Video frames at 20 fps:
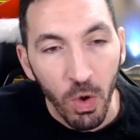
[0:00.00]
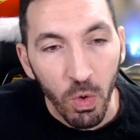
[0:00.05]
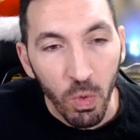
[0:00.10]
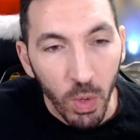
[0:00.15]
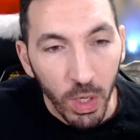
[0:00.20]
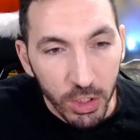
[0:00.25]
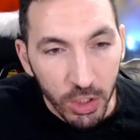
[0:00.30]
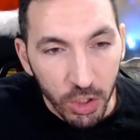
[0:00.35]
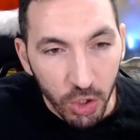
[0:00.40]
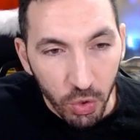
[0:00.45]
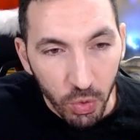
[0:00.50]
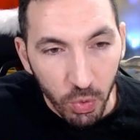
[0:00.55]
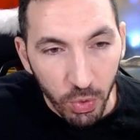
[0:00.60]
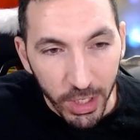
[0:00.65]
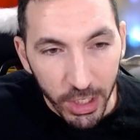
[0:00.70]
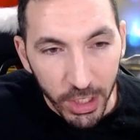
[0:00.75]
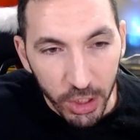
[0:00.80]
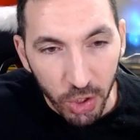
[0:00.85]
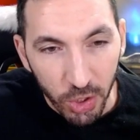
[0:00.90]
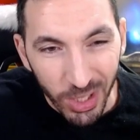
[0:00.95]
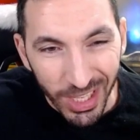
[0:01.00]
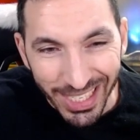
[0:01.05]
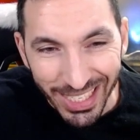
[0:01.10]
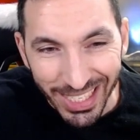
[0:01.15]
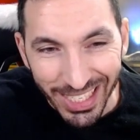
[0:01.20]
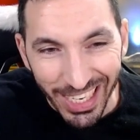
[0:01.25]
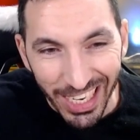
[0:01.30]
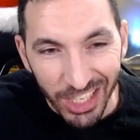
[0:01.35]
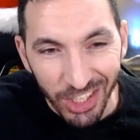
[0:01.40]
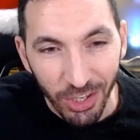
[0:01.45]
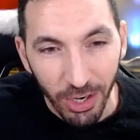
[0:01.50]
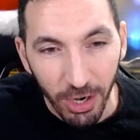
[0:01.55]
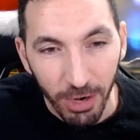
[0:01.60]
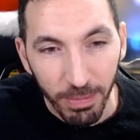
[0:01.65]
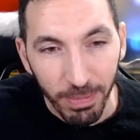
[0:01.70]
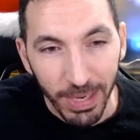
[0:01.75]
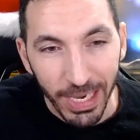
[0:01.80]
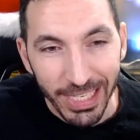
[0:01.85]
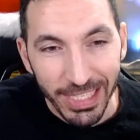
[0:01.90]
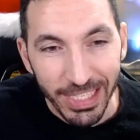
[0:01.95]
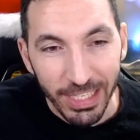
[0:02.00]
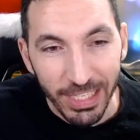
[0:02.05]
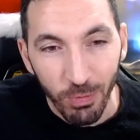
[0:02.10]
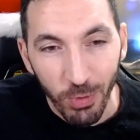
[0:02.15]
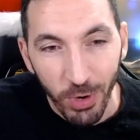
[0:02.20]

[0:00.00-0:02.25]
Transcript: once you reach to the six star blessing,